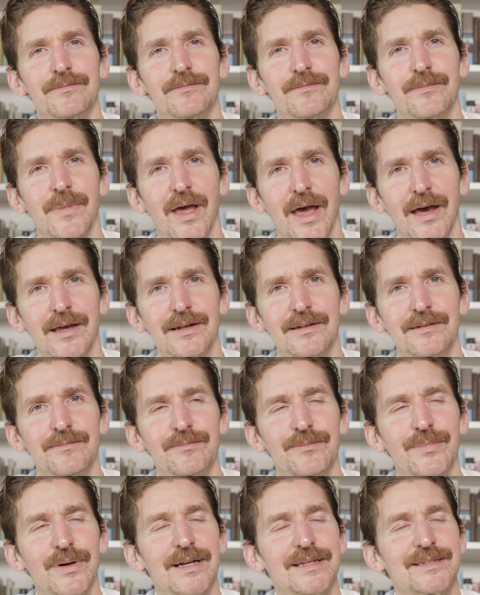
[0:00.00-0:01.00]
man,
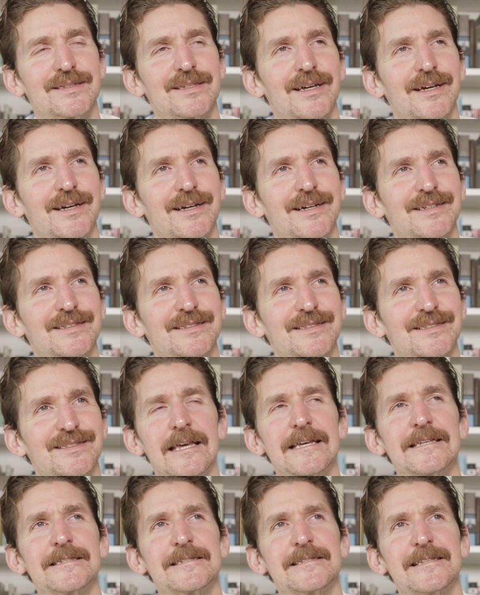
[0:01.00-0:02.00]
but
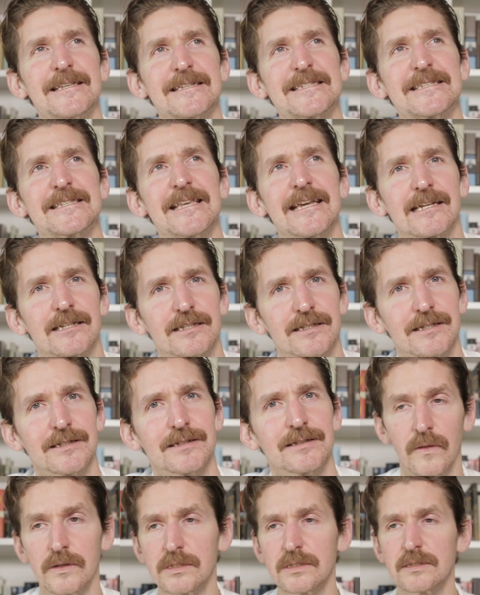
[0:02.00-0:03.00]
he's distinct.
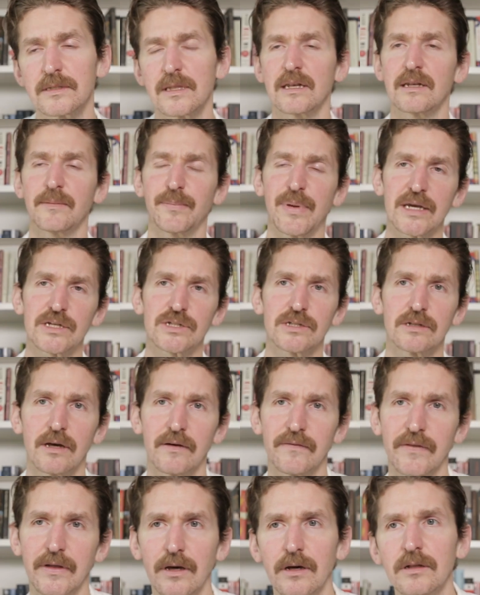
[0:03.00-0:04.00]
This is the depiction
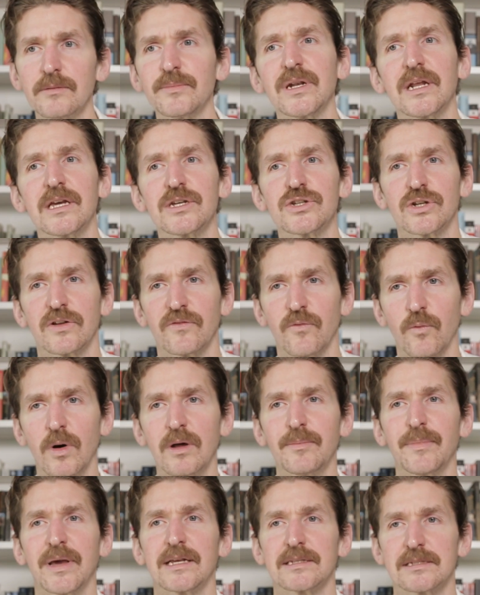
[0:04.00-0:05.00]
of the culmination of
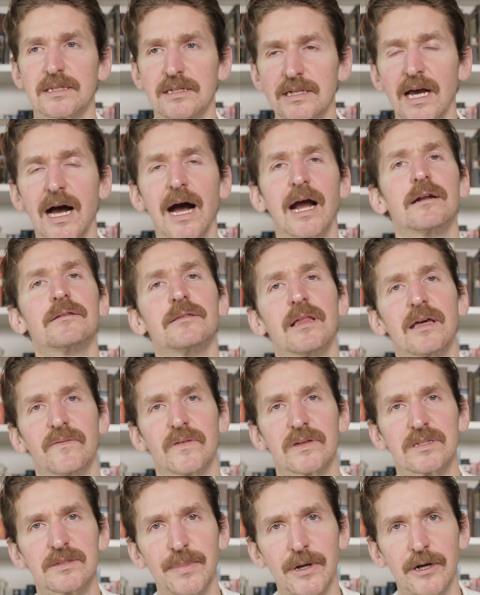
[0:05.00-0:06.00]
one man's entire life
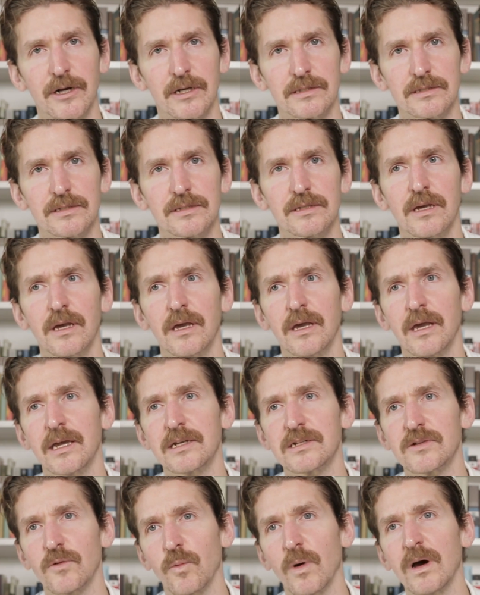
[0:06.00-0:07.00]
experience
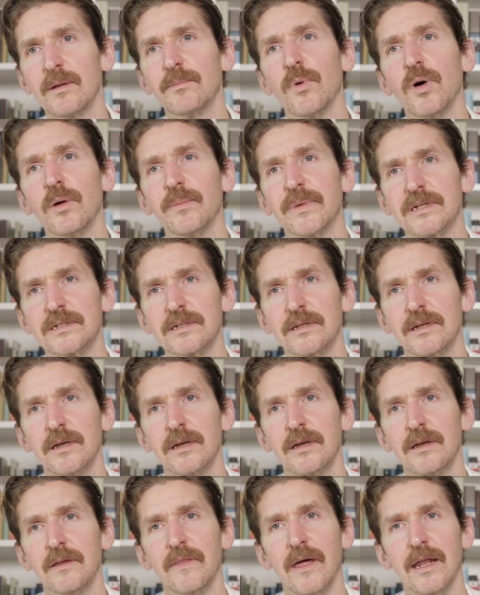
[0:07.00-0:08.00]
into one moment
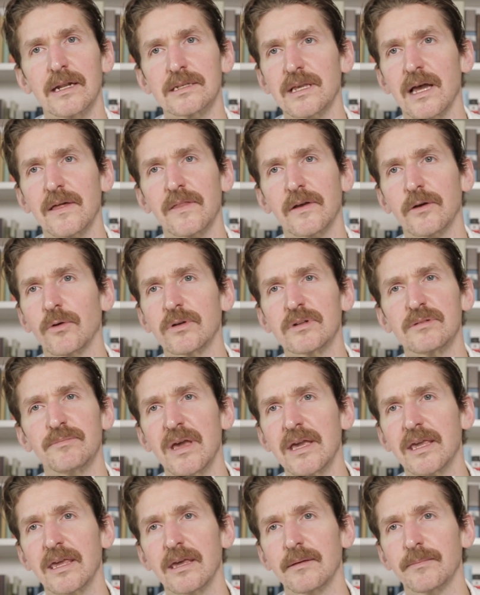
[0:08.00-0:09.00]
that is either going to
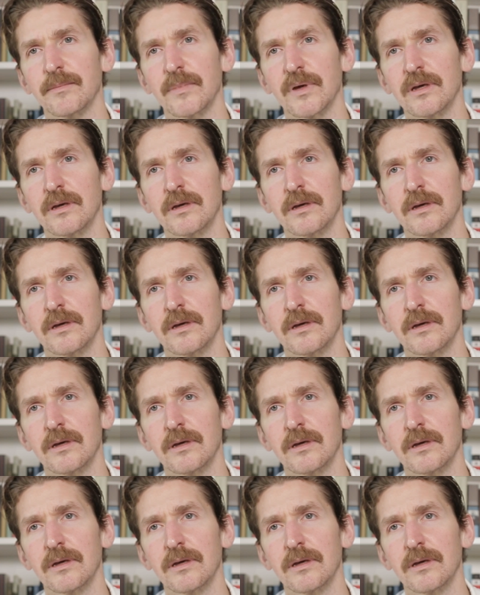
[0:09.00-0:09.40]
make him